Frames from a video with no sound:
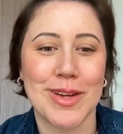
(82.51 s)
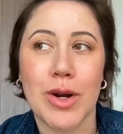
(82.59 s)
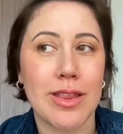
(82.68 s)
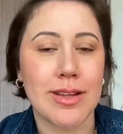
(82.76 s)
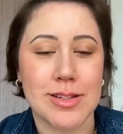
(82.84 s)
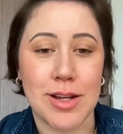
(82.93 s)

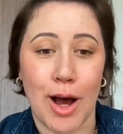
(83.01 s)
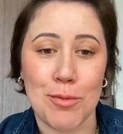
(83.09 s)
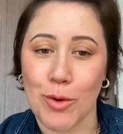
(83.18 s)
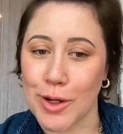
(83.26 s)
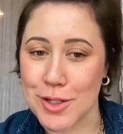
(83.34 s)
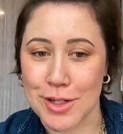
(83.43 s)
One of the
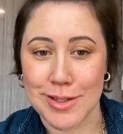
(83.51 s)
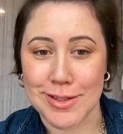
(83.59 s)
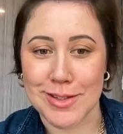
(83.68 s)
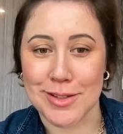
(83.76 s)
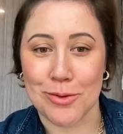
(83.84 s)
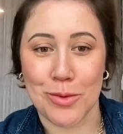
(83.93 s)
top
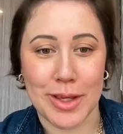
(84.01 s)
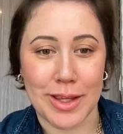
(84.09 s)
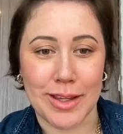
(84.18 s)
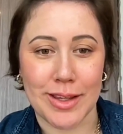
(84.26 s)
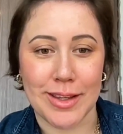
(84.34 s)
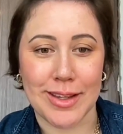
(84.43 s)
questions that
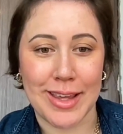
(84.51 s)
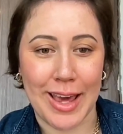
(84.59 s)
we